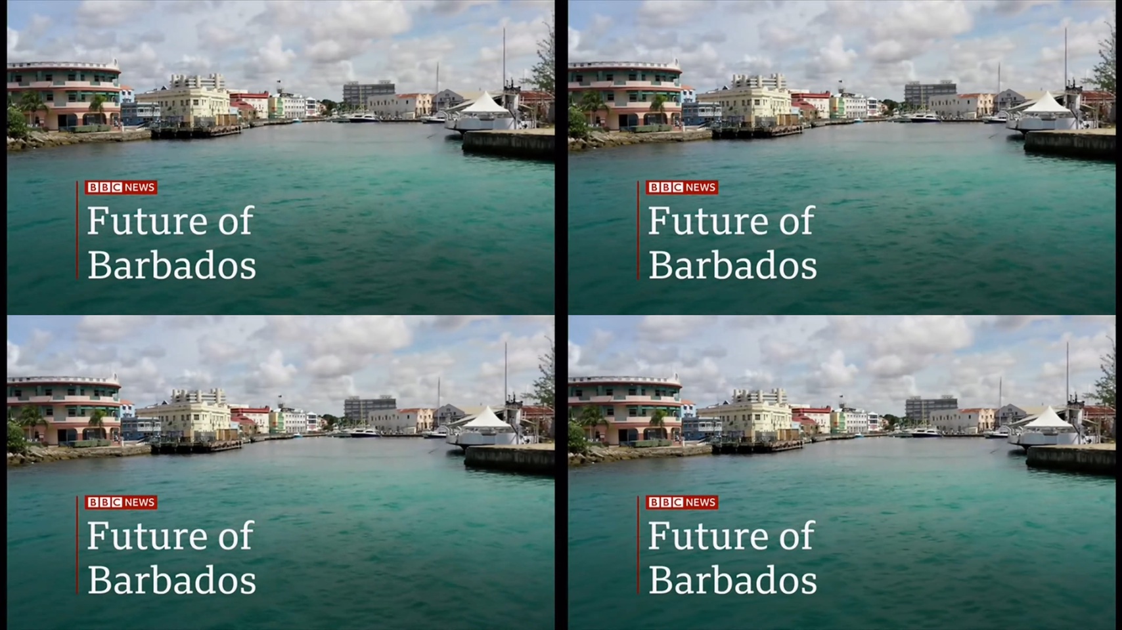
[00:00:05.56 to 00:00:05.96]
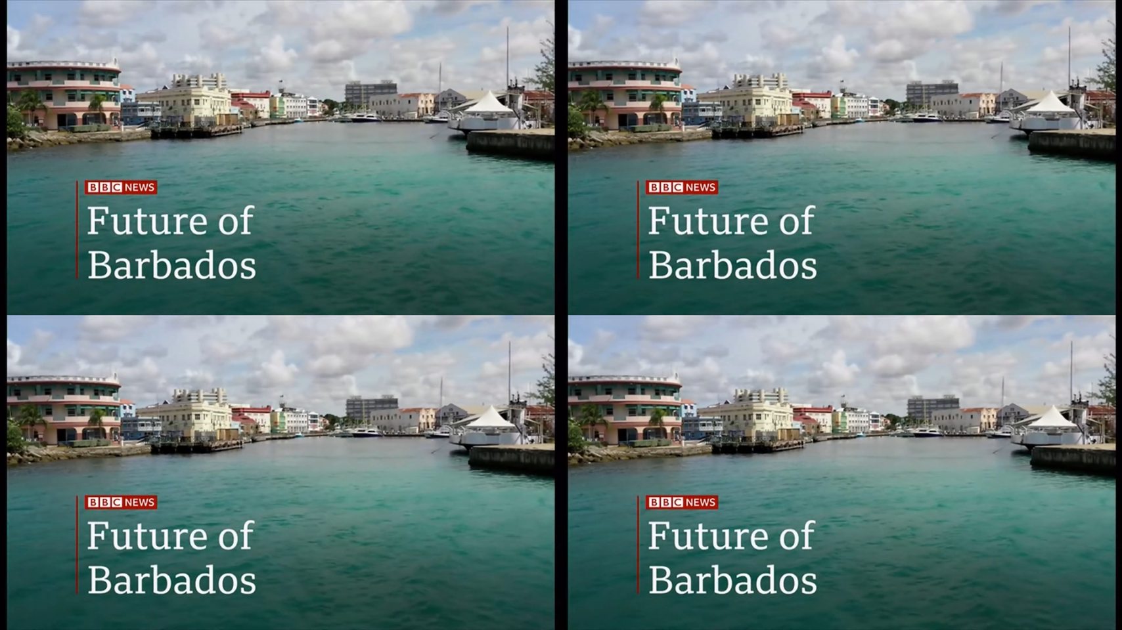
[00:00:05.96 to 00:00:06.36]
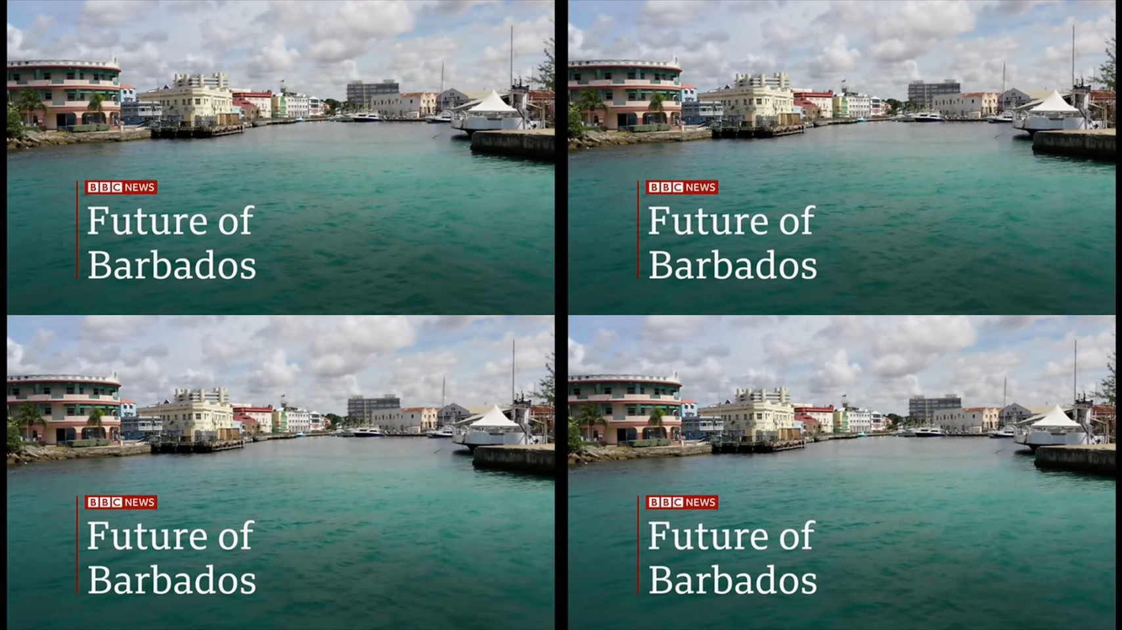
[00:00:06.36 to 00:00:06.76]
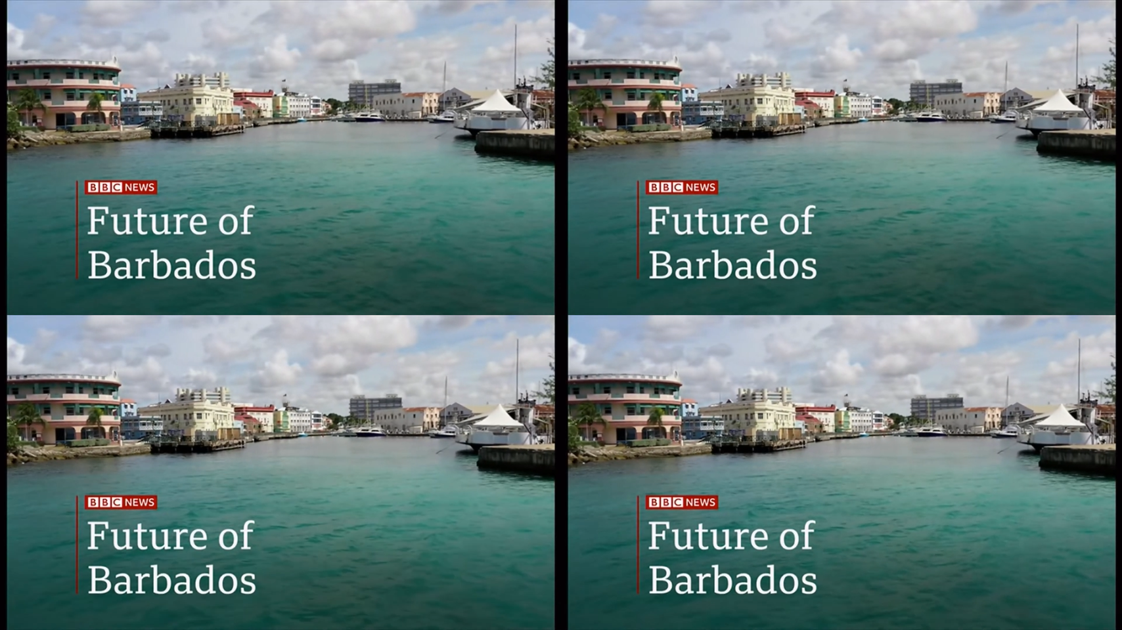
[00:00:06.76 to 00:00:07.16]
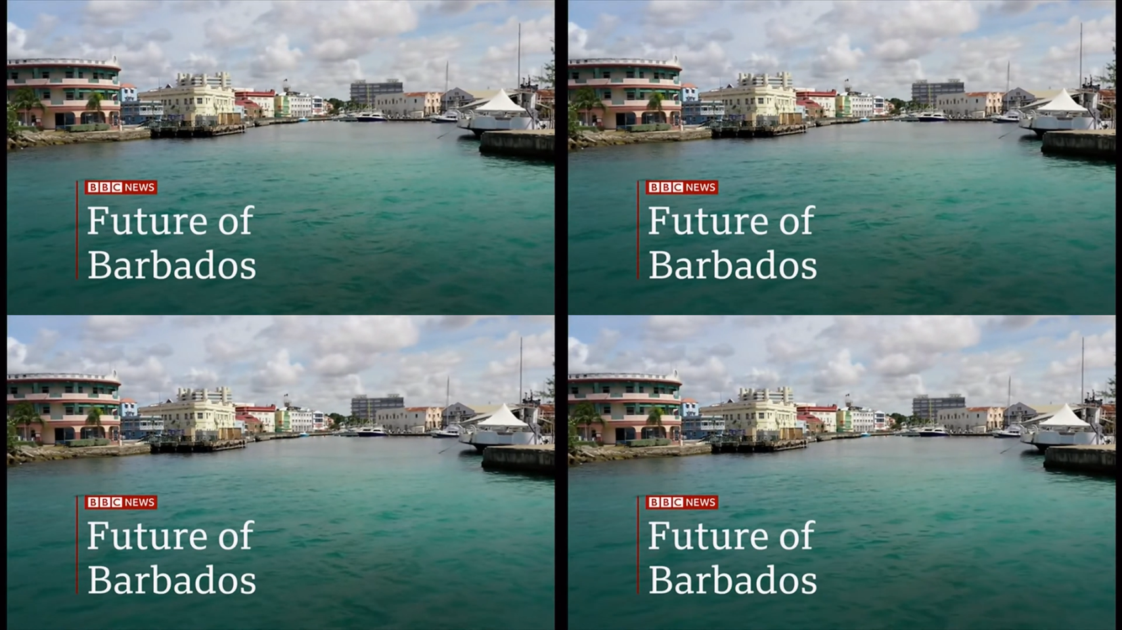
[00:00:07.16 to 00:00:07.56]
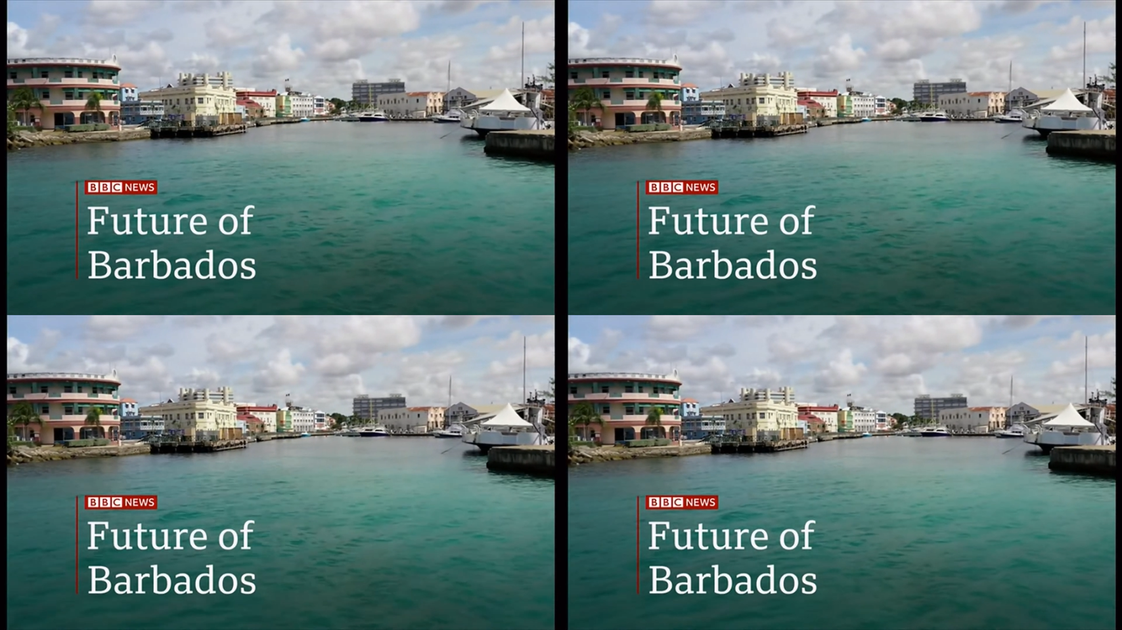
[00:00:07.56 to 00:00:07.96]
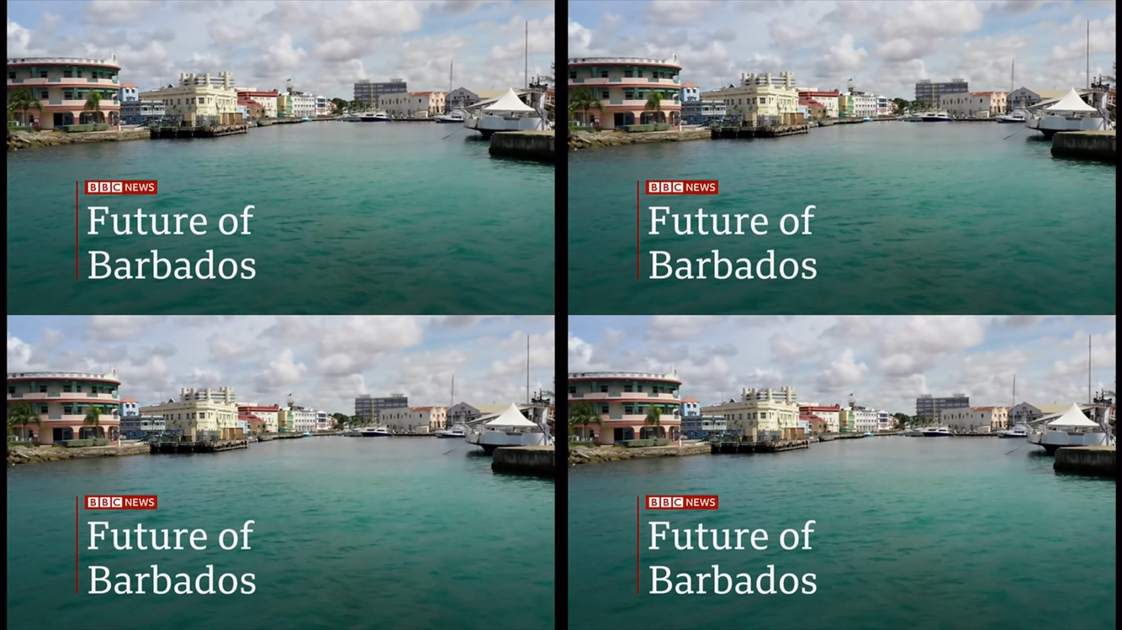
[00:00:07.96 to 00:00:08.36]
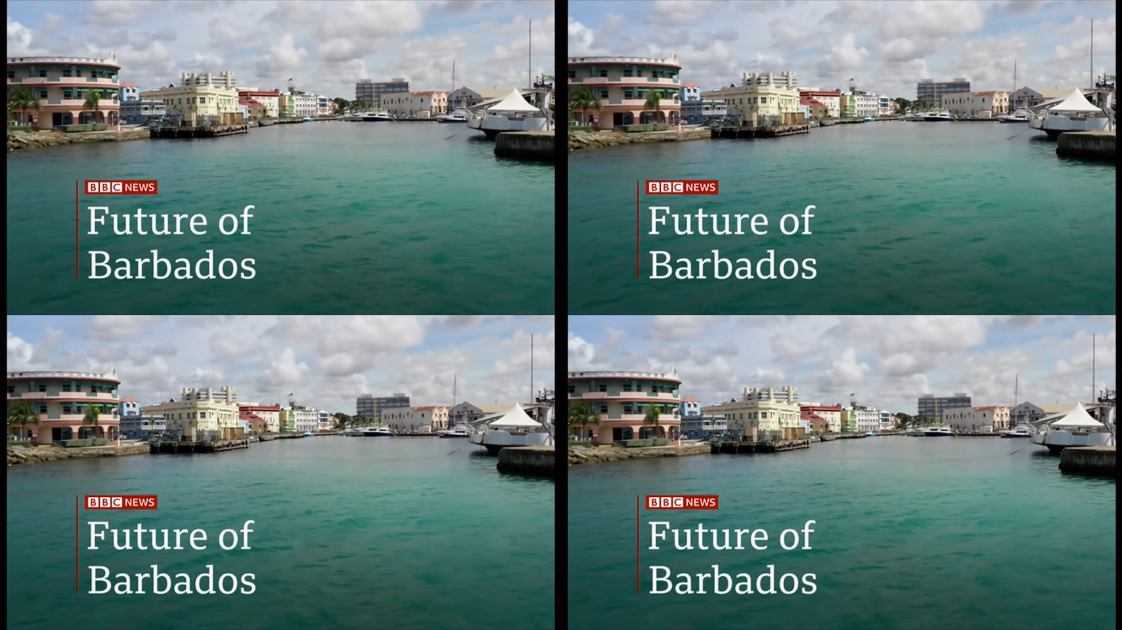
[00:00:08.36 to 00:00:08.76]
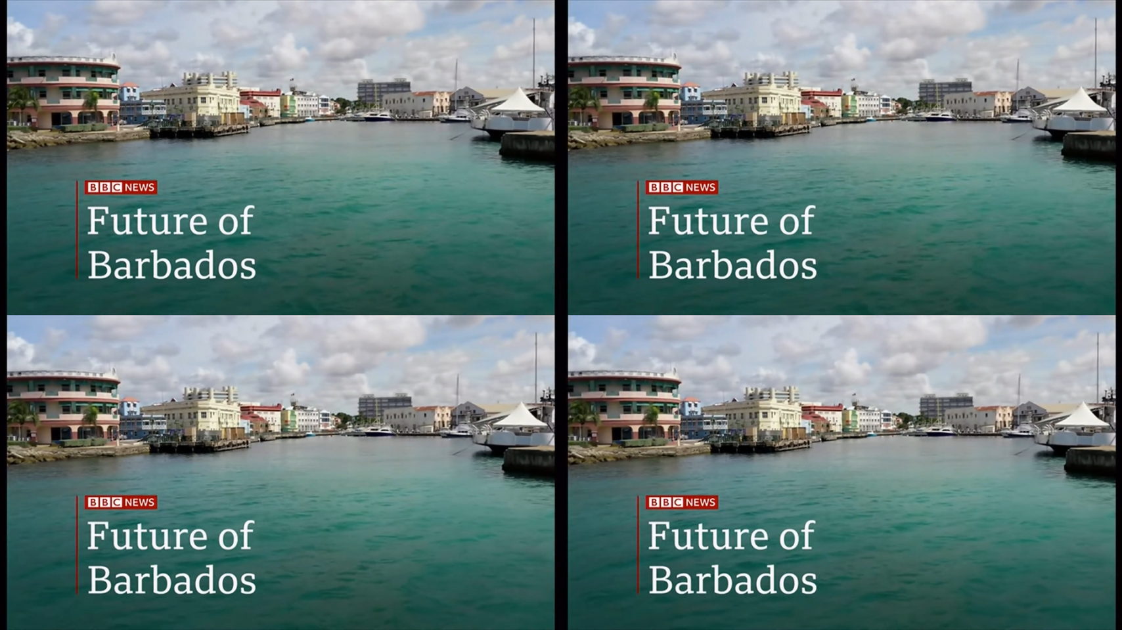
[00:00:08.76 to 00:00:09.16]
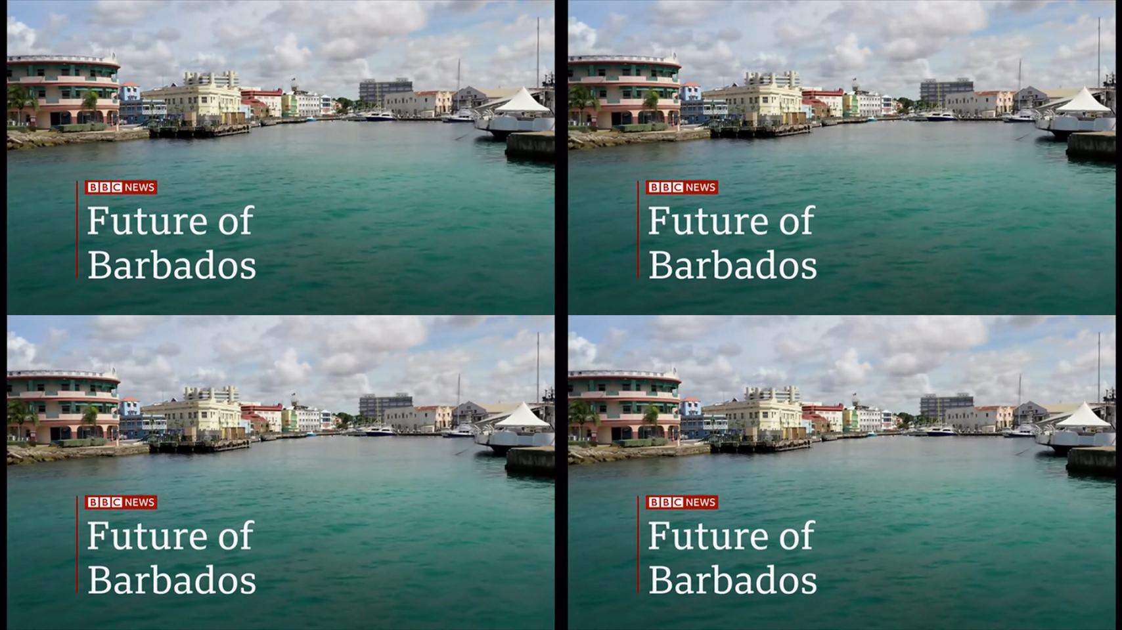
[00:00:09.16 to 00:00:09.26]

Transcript: [unreadable: no face in view]